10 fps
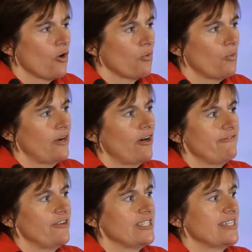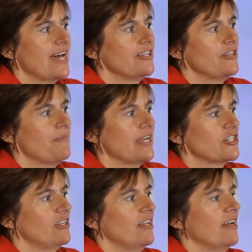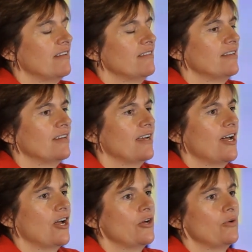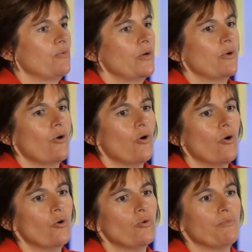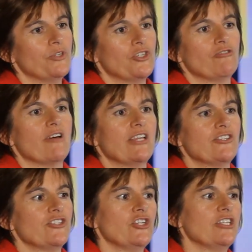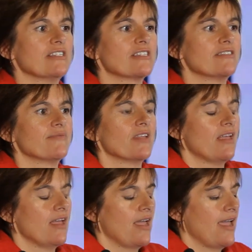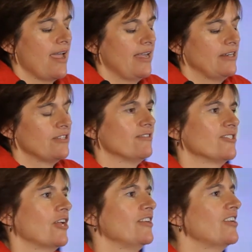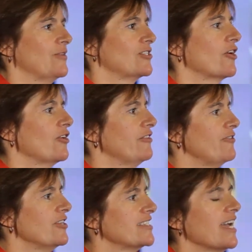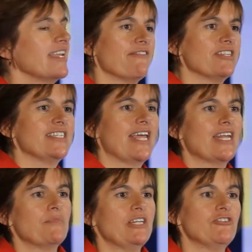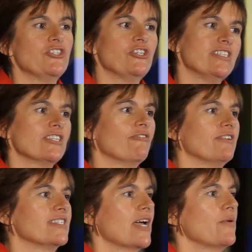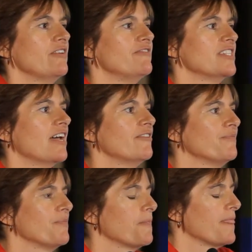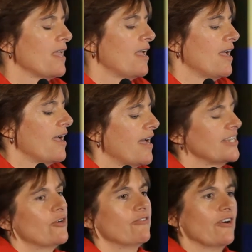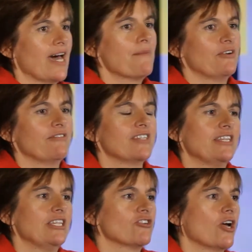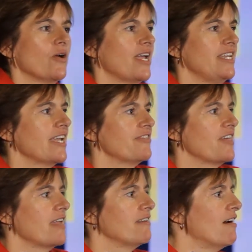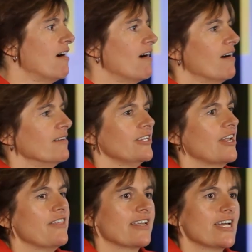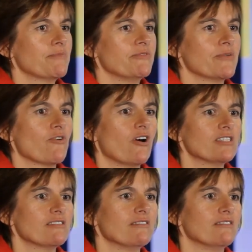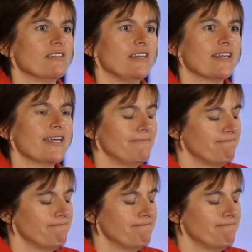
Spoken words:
When I first started the Bachelor, we were all mature age students. And so, it's like on the first day you have to stand up and introduce yourself and say what you've done. And so I've got up and I've done the intro, and you get that, that gasp of surprise you get.